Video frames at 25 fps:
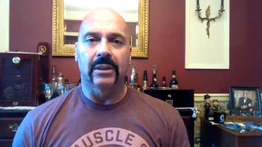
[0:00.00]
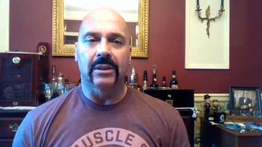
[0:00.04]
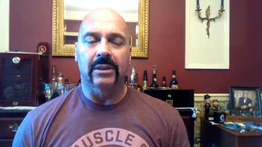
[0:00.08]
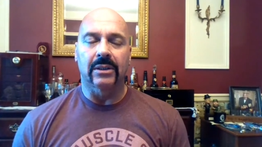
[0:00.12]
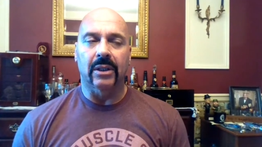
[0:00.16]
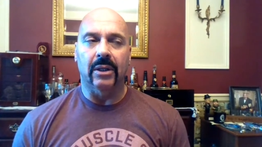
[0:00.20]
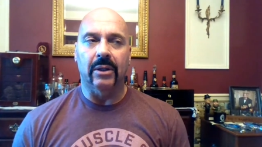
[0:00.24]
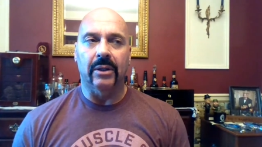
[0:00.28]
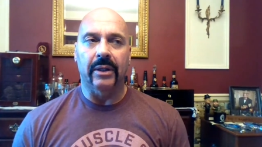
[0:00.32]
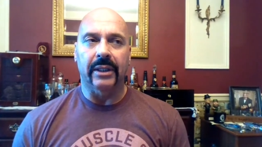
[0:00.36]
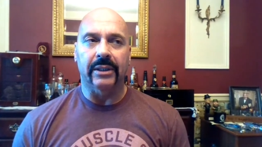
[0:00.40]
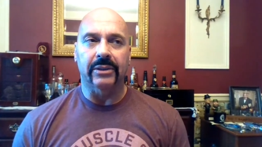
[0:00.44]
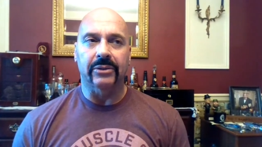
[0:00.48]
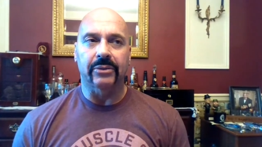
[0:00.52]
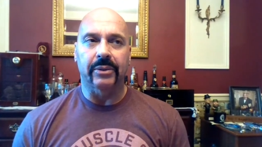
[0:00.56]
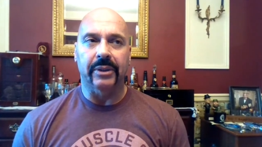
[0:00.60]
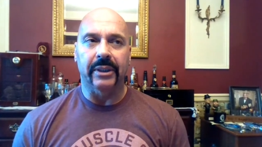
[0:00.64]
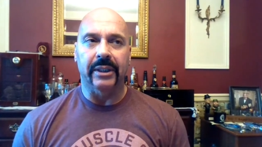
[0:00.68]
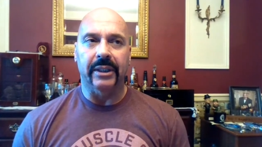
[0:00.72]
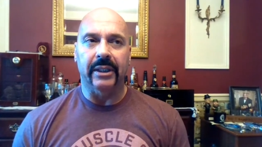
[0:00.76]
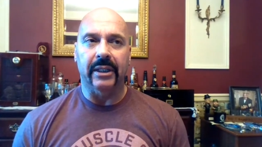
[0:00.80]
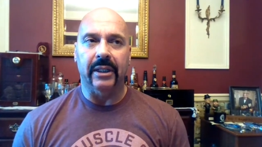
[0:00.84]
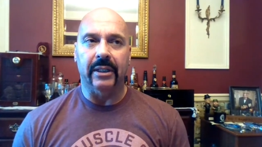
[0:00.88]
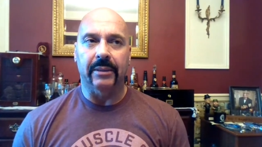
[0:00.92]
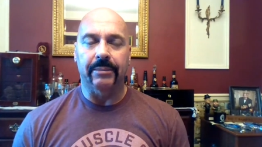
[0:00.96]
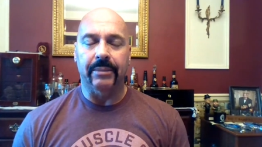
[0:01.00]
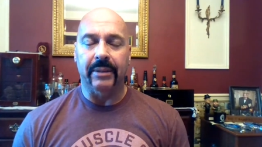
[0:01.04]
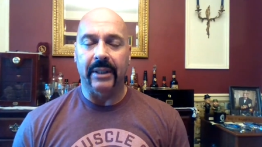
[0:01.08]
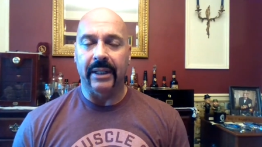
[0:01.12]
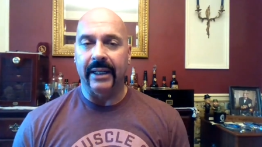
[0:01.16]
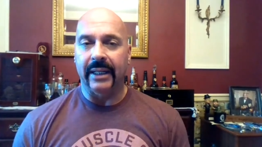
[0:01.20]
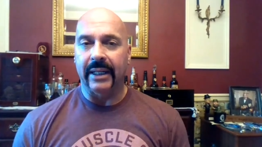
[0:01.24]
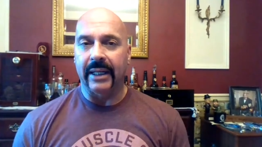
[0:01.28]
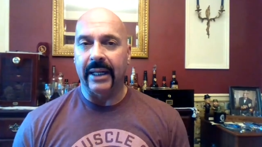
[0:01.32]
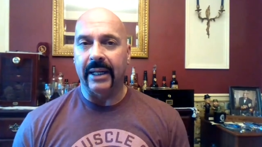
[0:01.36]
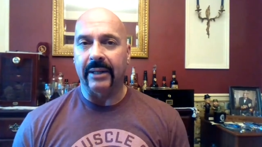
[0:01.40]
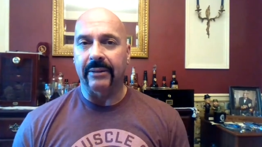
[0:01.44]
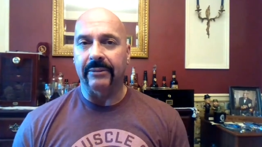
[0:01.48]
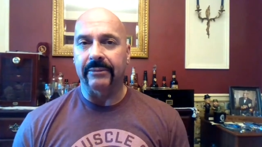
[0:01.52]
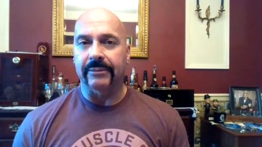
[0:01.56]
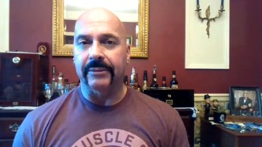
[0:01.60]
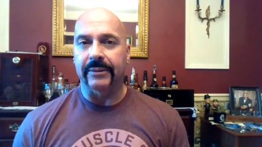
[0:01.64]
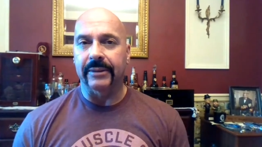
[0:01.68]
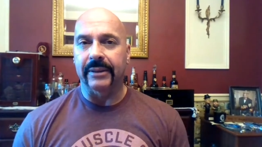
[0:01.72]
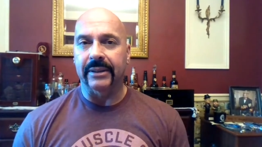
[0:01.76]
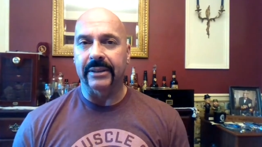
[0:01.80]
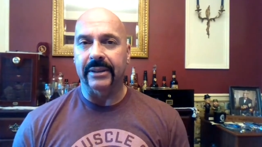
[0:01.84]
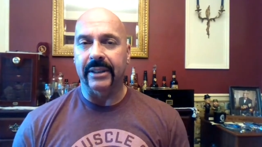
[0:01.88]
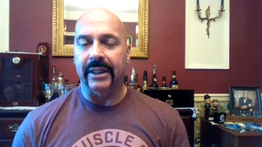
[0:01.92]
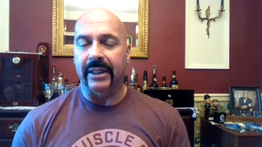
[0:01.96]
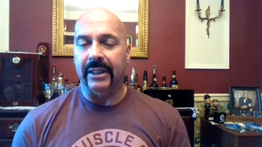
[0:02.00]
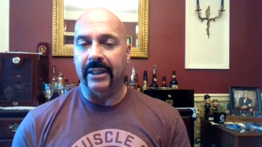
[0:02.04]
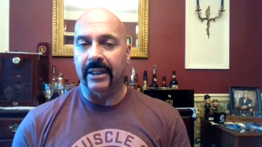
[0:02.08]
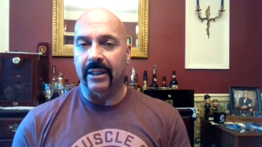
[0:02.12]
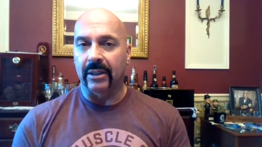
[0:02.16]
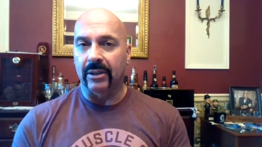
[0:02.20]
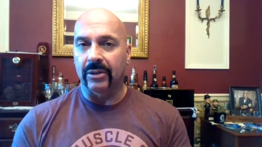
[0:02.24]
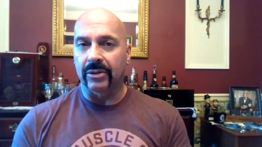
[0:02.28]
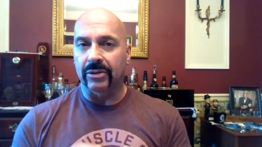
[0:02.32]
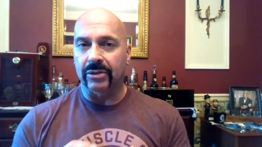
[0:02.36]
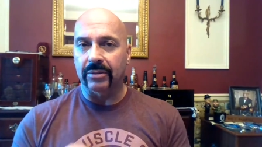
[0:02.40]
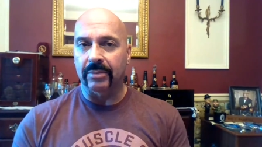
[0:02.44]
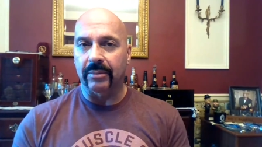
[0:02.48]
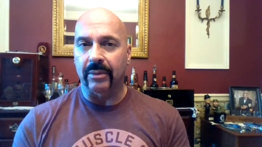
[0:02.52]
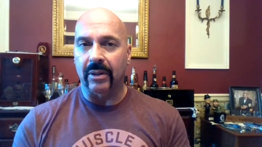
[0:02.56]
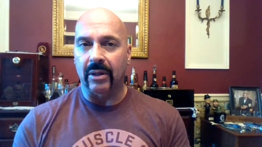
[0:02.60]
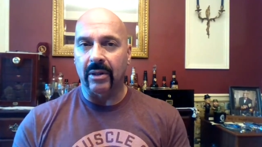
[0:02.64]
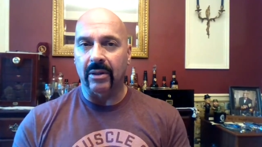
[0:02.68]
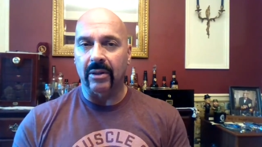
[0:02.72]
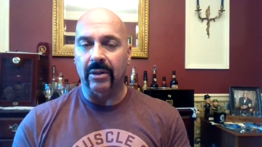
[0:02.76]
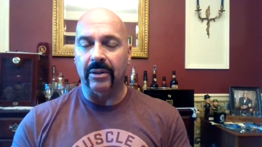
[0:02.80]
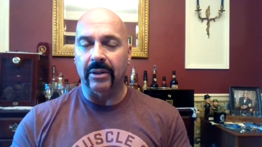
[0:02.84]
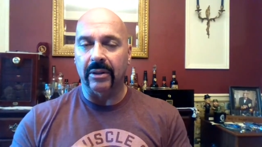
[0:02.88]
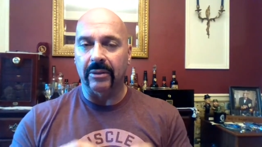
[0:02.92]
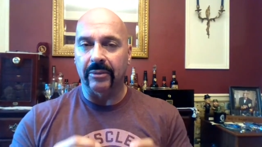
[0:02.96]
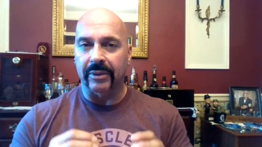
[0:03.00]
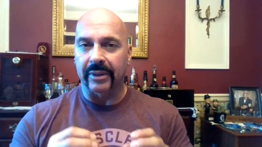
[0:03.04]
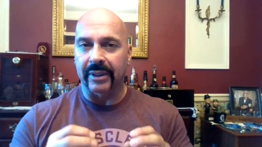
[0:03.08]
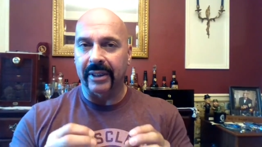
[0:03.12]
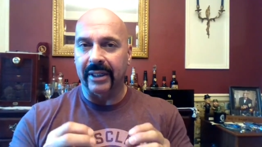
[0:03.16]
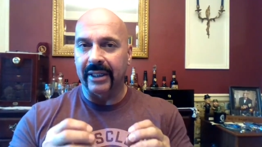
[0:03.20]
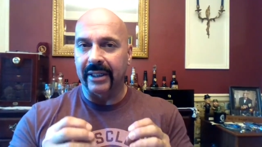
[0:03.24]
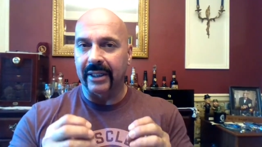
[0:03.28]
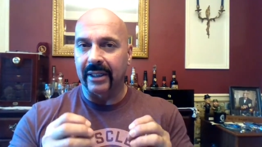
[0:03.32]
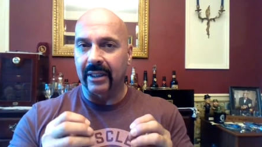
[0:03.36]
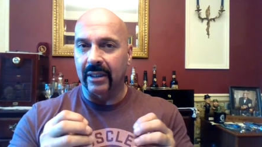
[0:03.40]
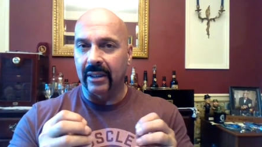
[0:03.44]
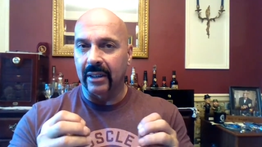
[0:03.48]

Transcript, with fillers: So as we uh, play it out, it's getting a little smaller and we're getting a